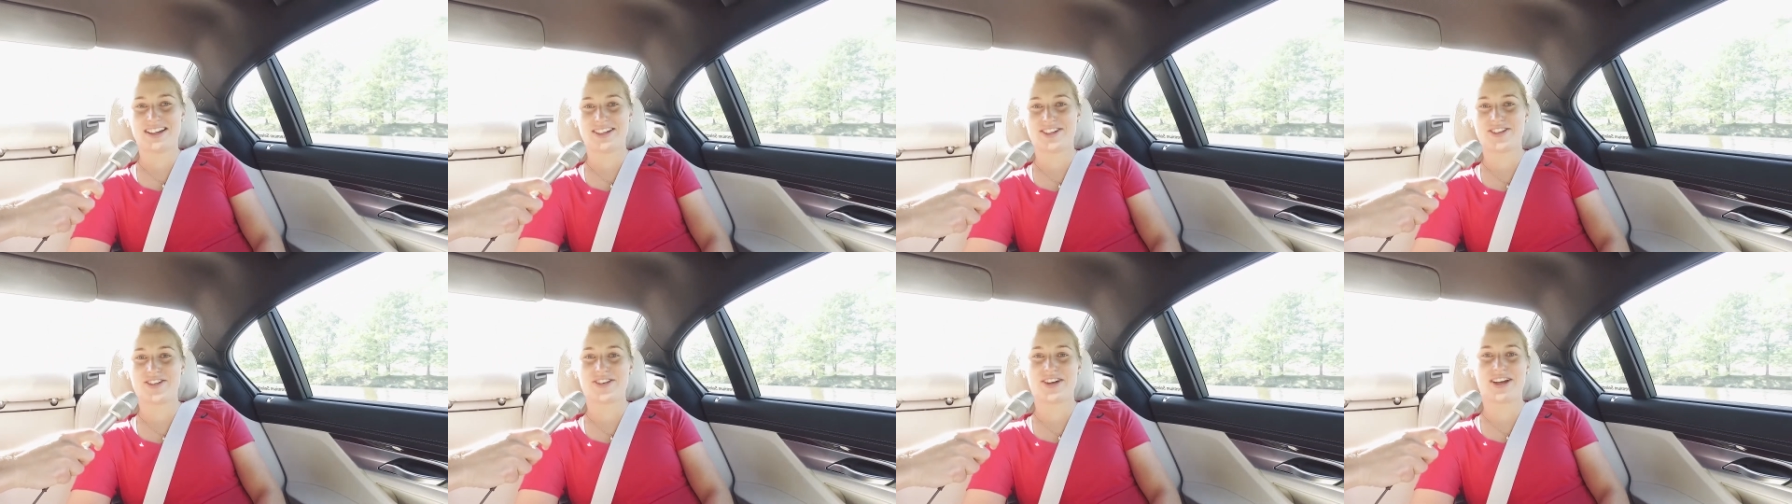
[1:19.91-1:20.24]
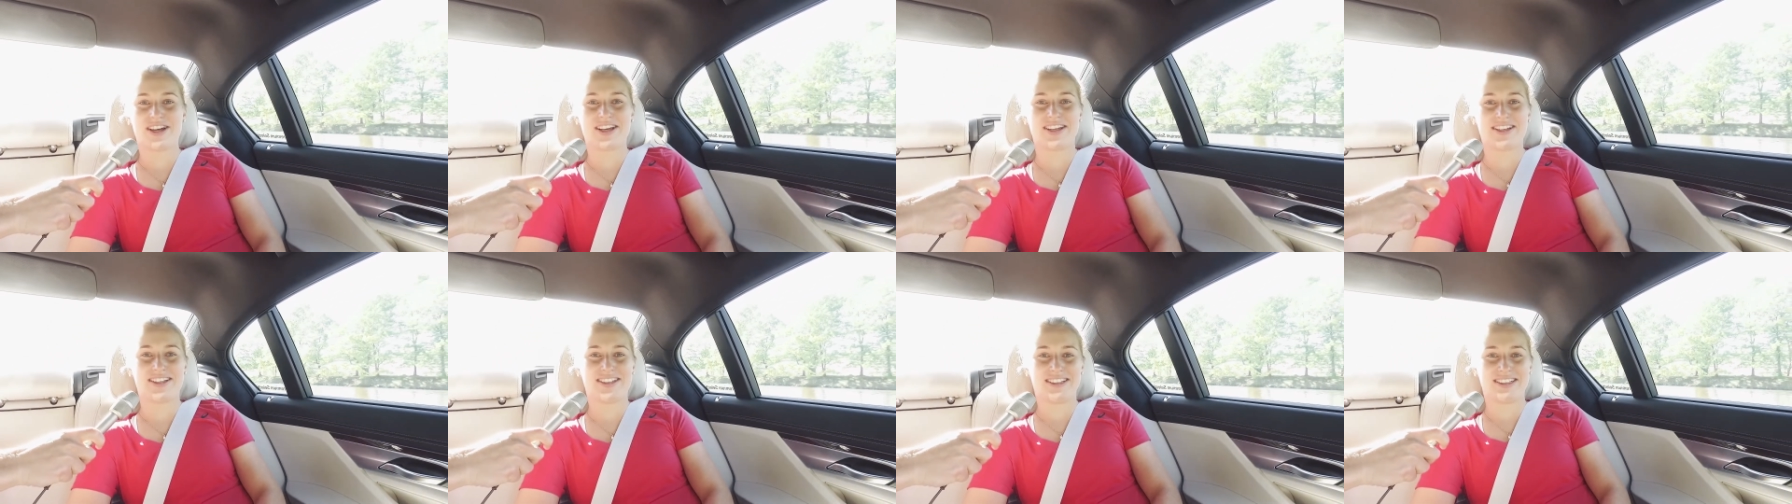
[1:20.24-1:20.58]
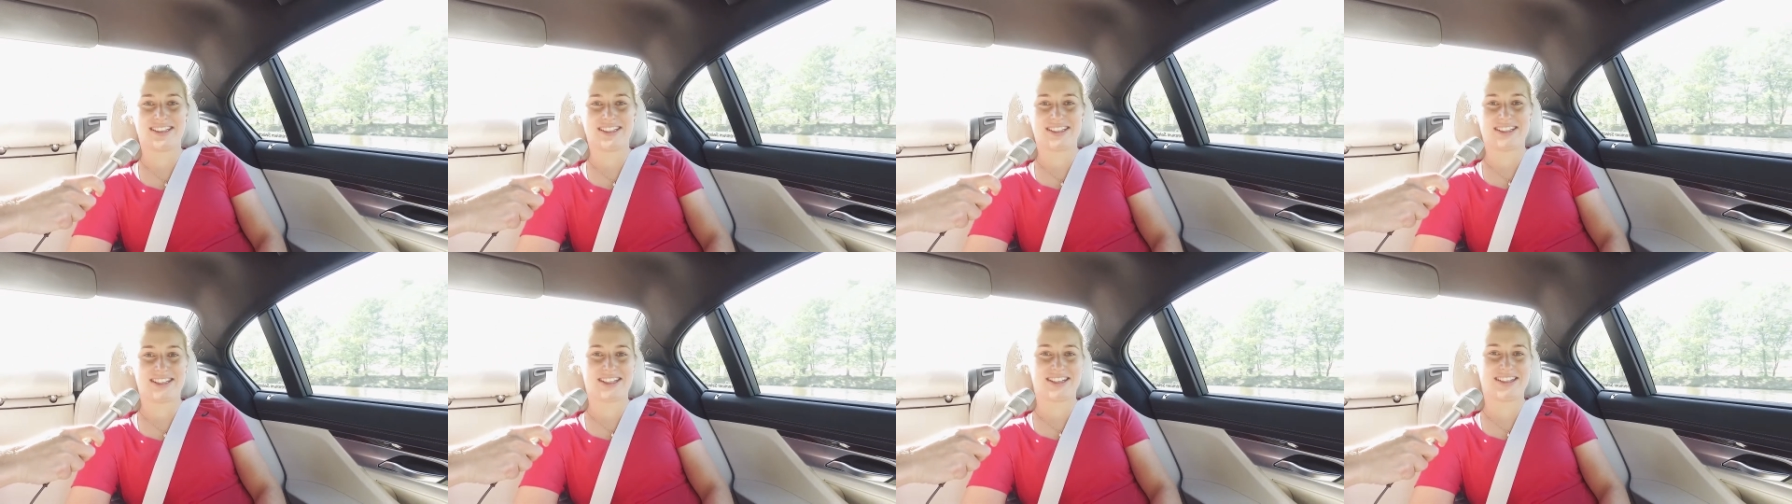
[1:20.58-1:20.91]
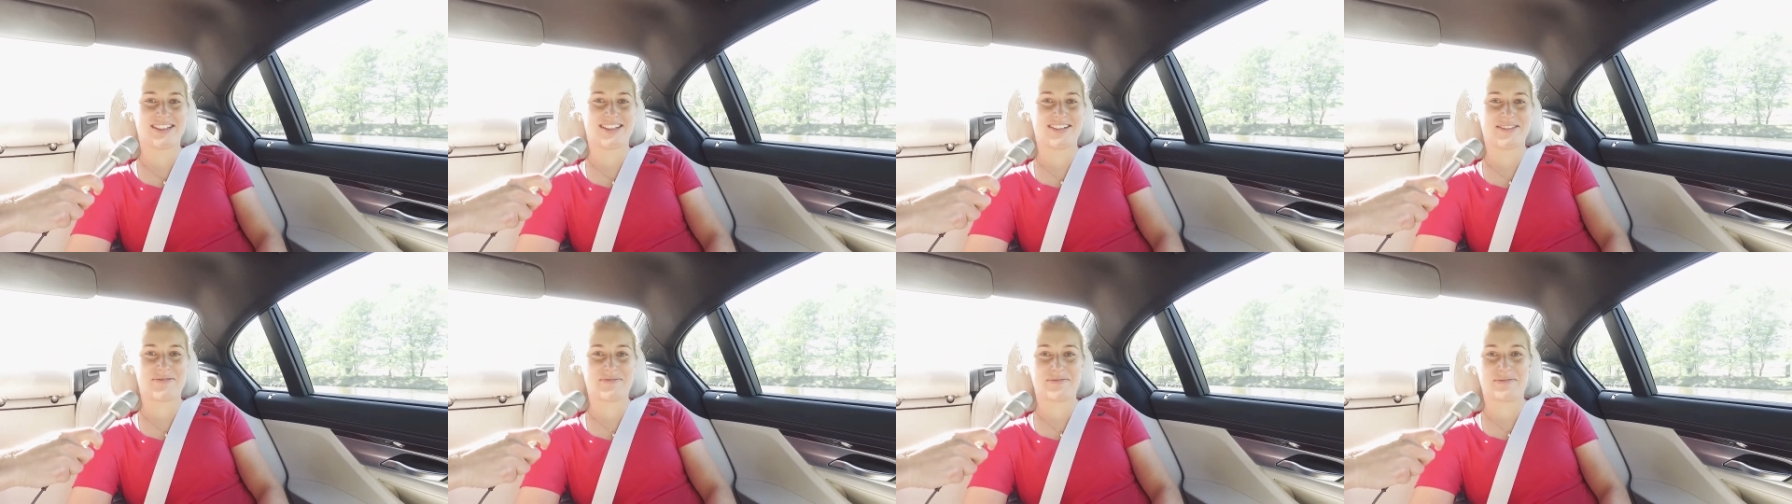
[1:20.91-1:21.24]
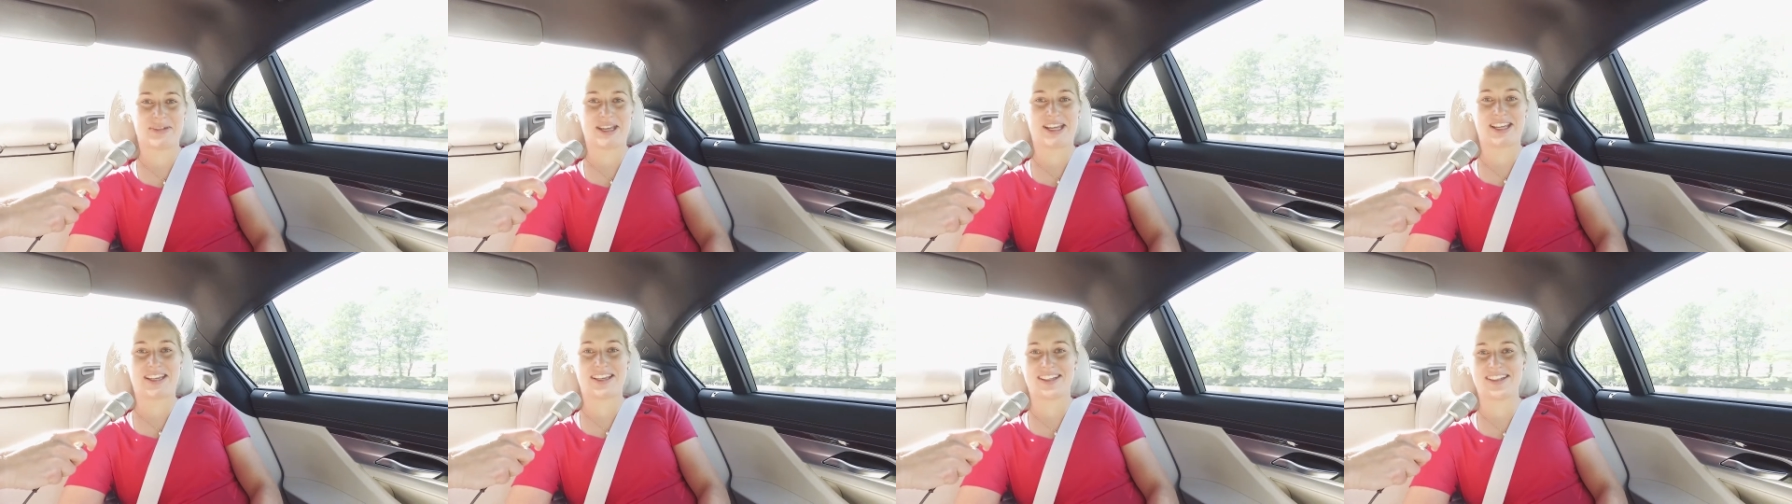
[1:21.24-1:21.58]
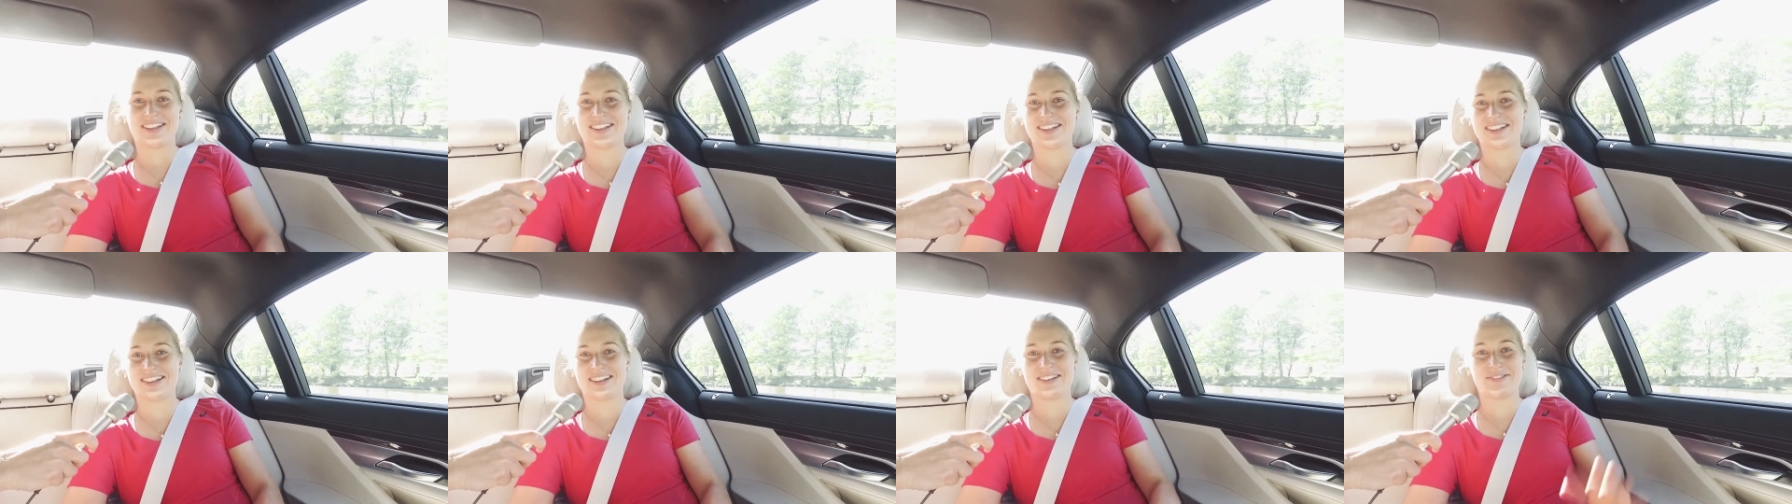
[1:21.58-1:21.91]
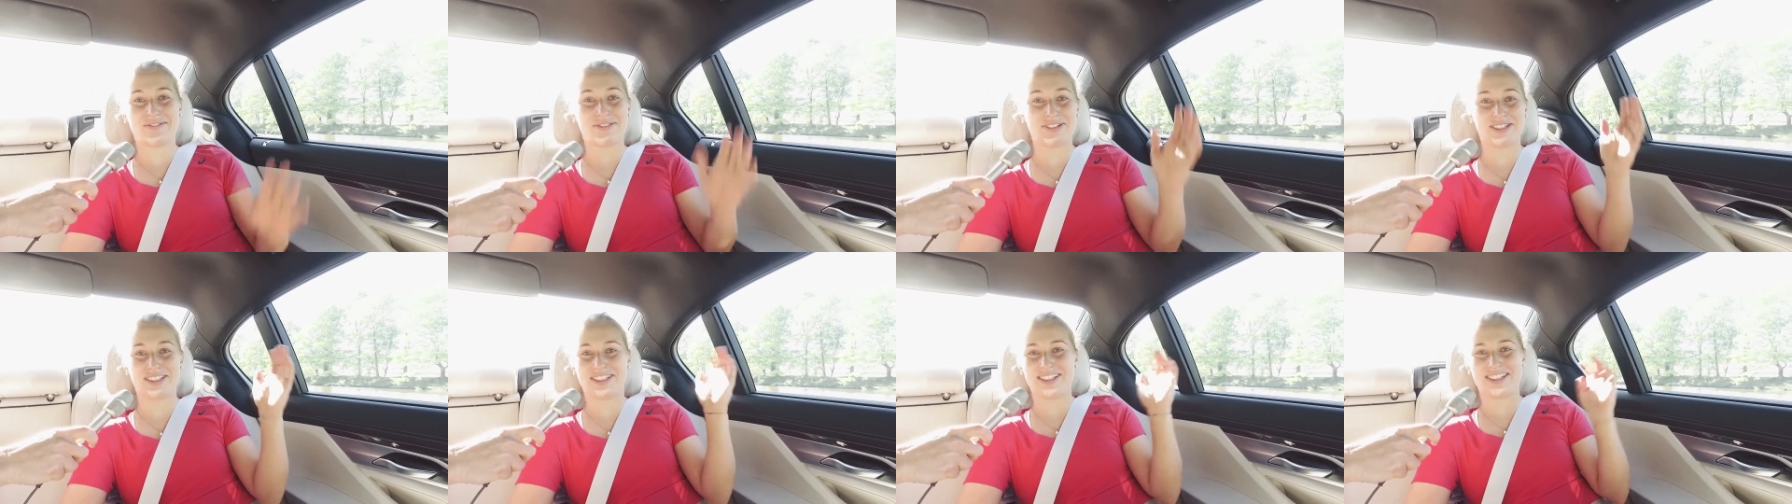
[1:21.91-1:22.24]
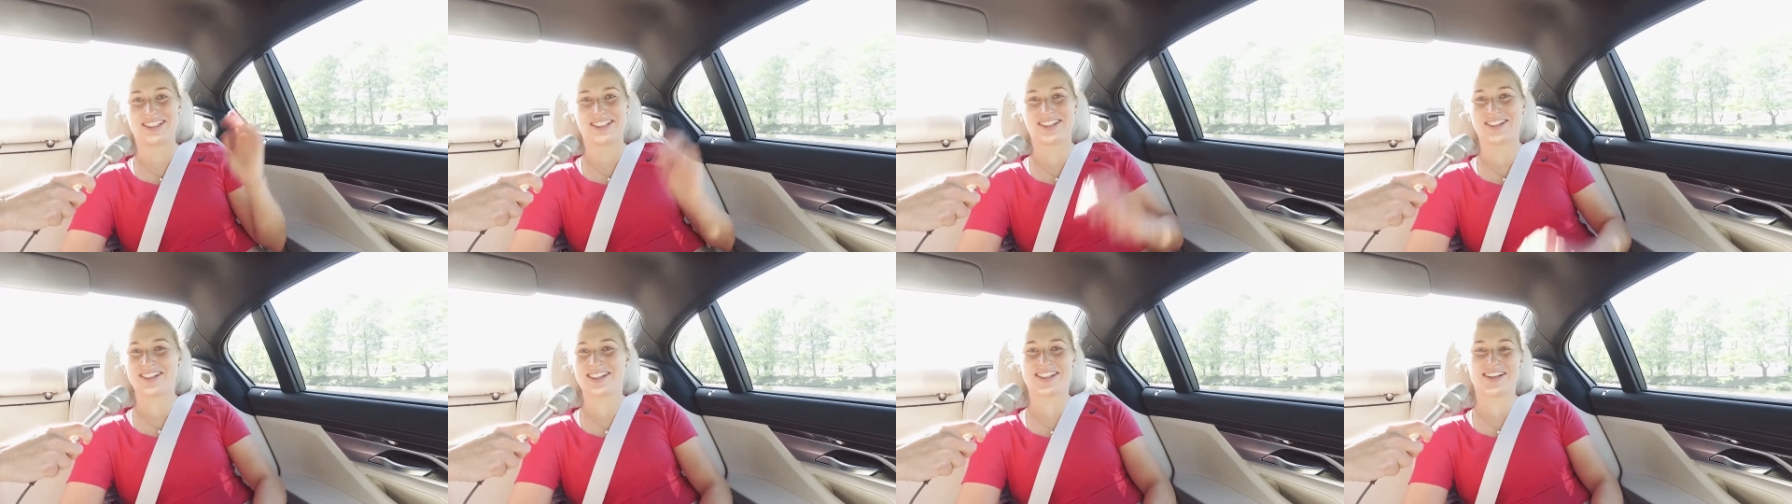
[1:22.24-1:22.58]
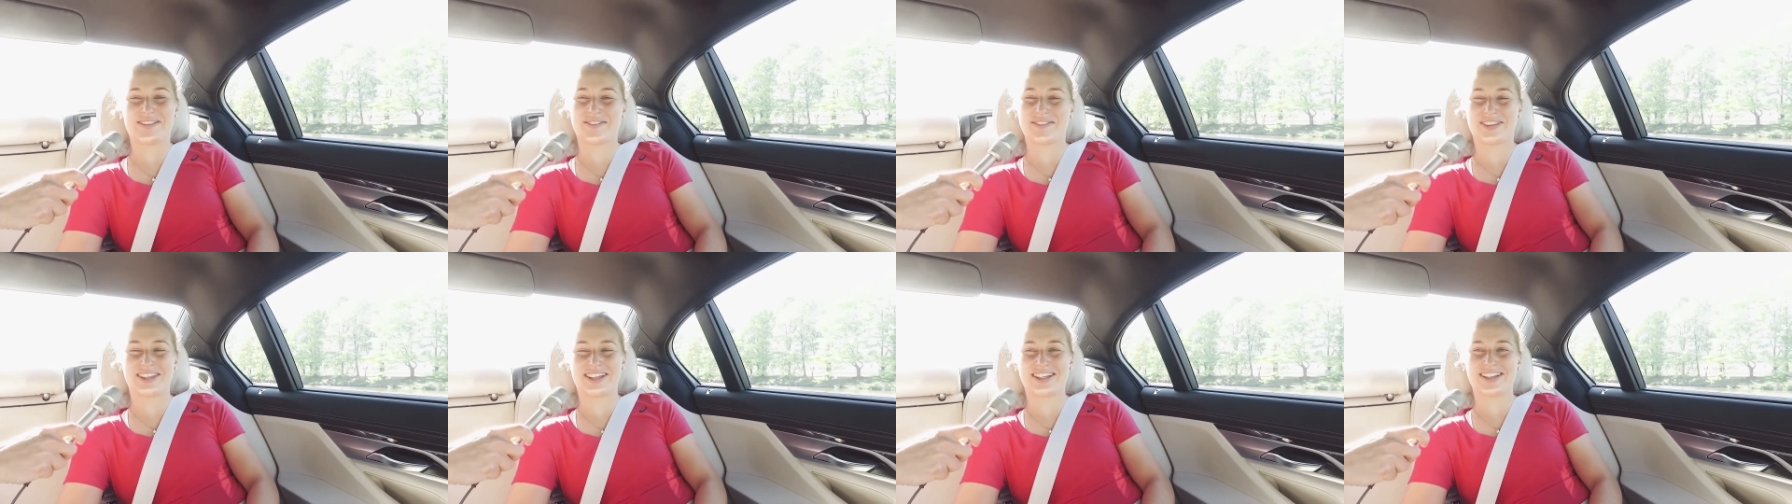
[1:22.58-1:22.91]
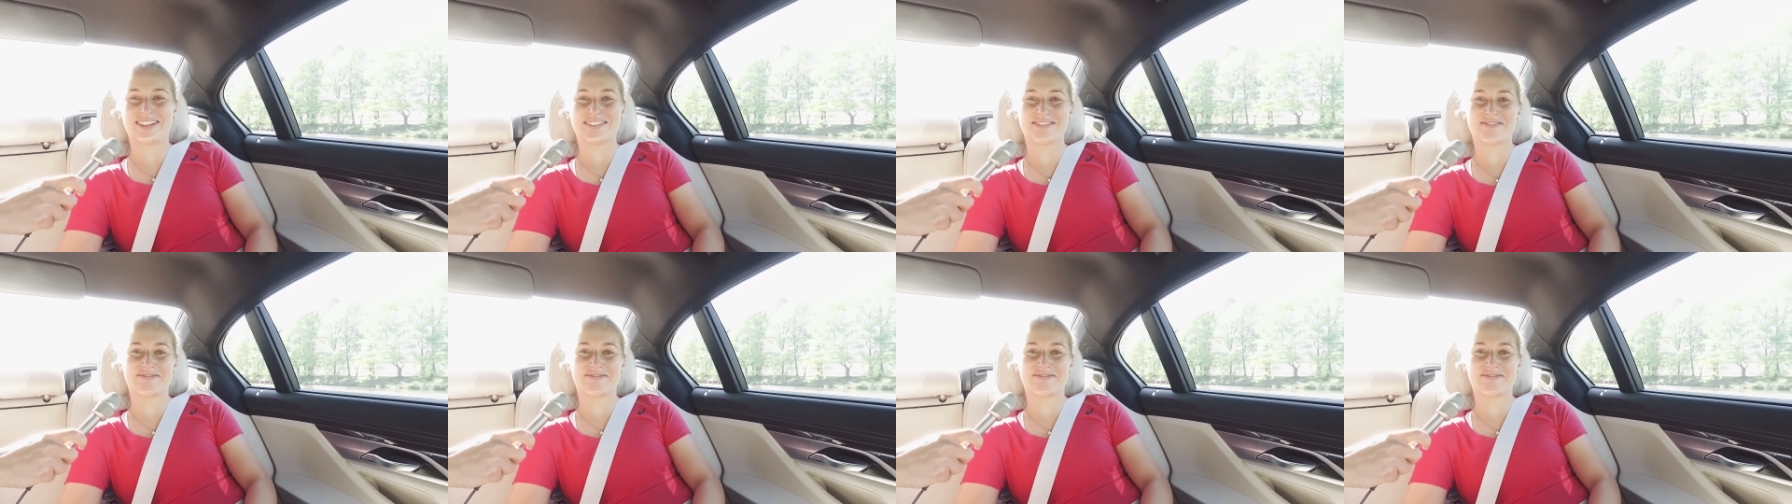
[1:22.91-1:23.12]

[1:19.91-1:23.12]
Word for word: try and then make it for dinner or something